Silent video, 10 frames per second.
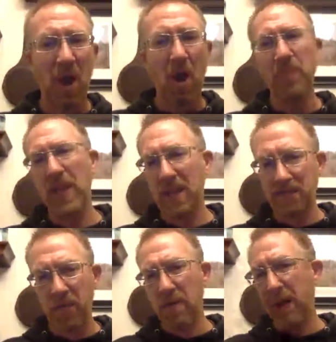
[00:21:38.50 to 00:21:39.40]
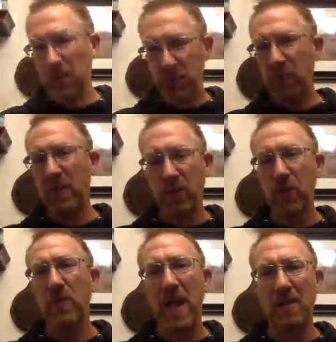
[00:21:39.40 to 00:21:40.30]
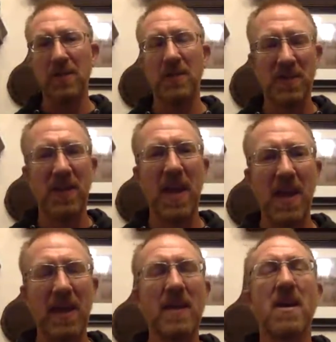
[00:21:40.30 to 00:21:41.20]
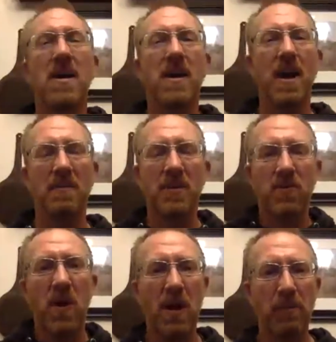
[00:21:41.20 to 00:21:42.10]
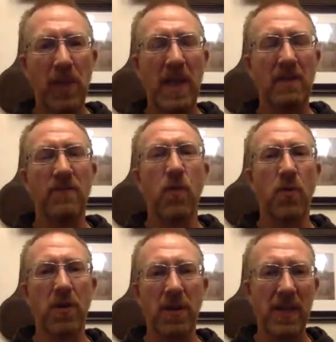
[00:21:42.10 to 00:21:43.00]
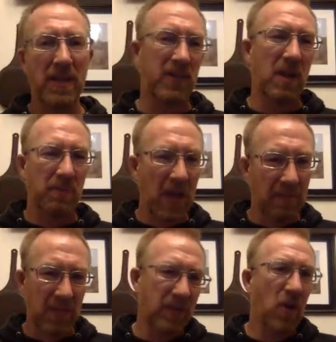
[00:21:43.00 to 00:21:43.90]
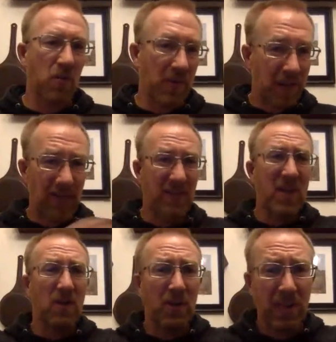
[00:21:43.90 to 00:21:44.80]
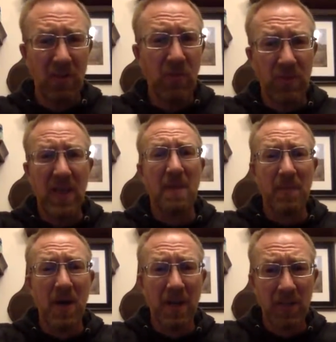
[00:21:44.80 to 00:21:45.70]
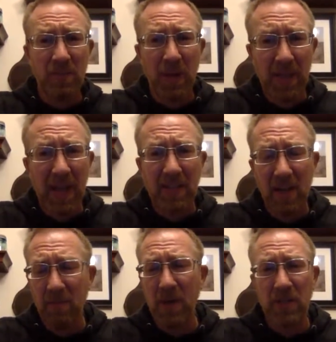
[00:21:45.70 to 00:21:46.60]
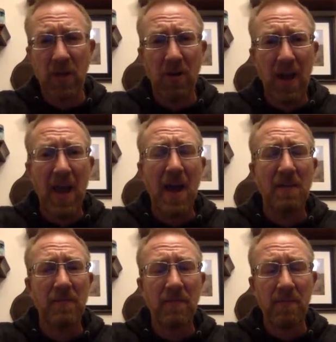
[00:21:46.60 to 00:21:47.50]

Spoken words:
I'll plan for about two gallons a day is what I'll plan for. And then sometimes I don't necessarily use that much, but that's how much I'll have.